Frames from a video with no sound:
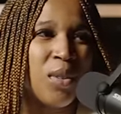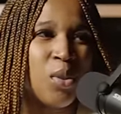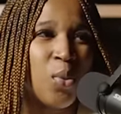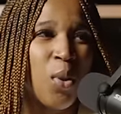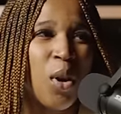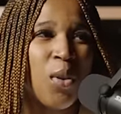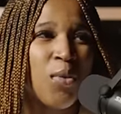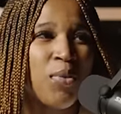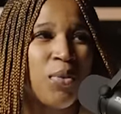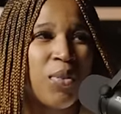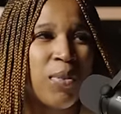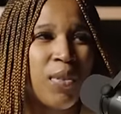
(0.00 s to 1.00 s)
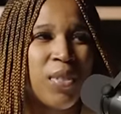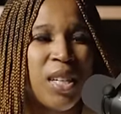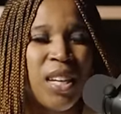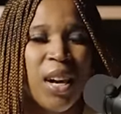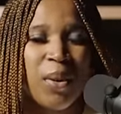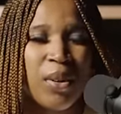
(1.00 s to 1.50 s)
a 12, lot of them were the same.
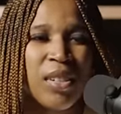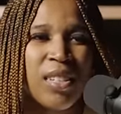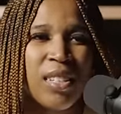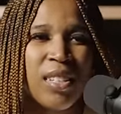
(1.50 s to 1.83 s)
Fifteen hours.